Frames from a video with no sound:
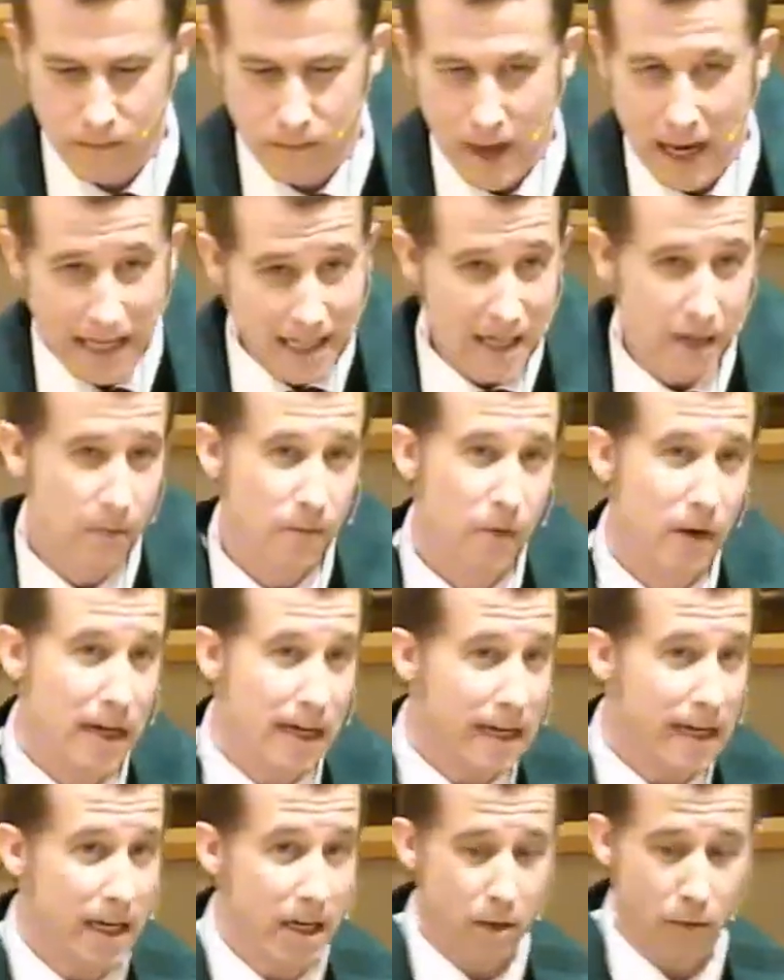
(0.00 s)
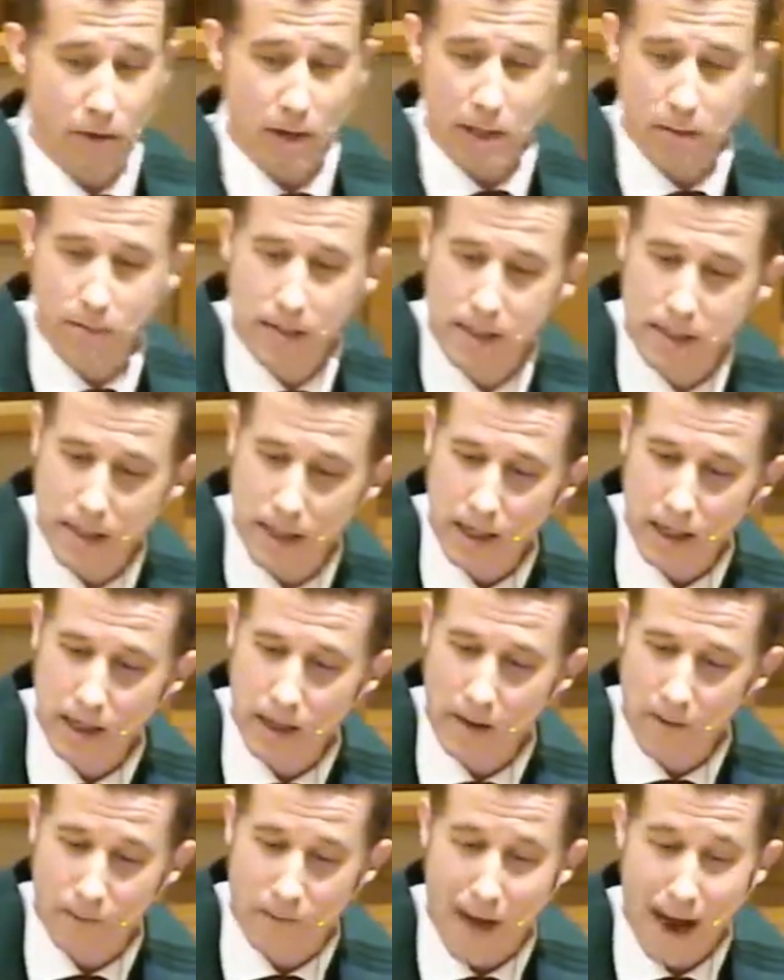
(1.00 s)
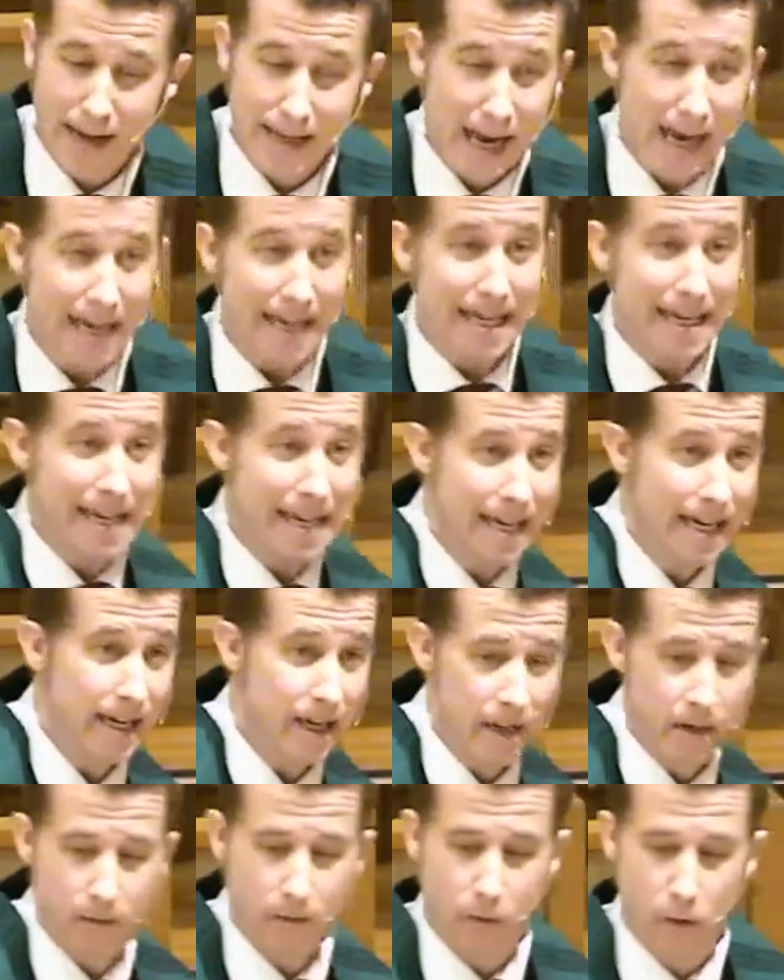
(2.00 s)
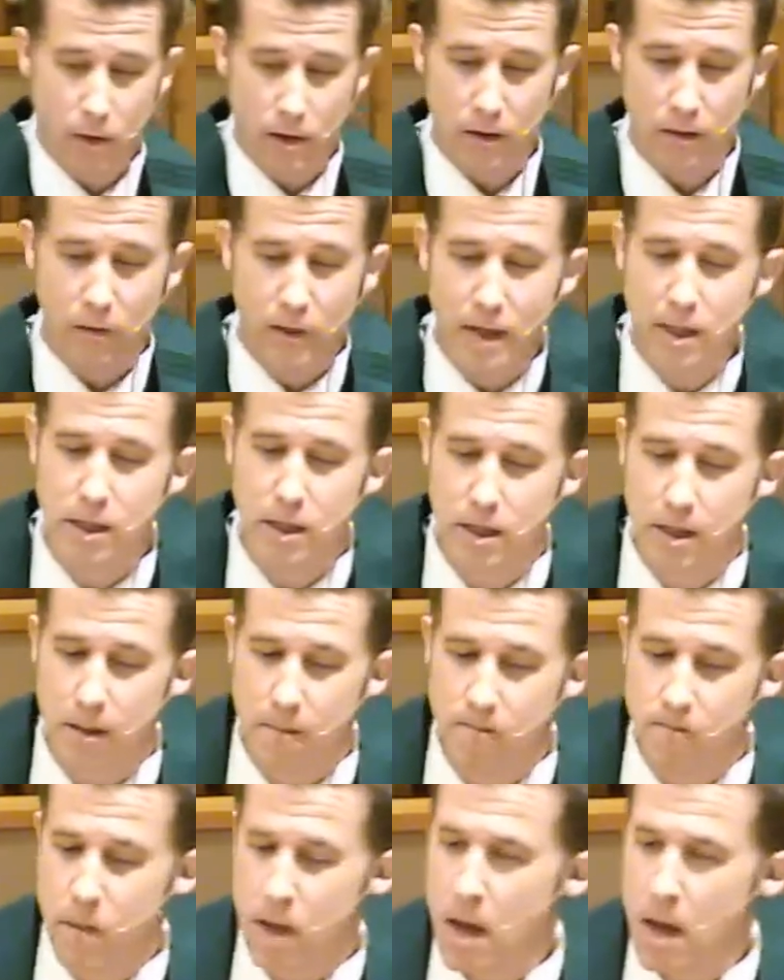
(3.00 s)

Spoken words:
I didn't forget arithmetic. In fact, I needed it for division.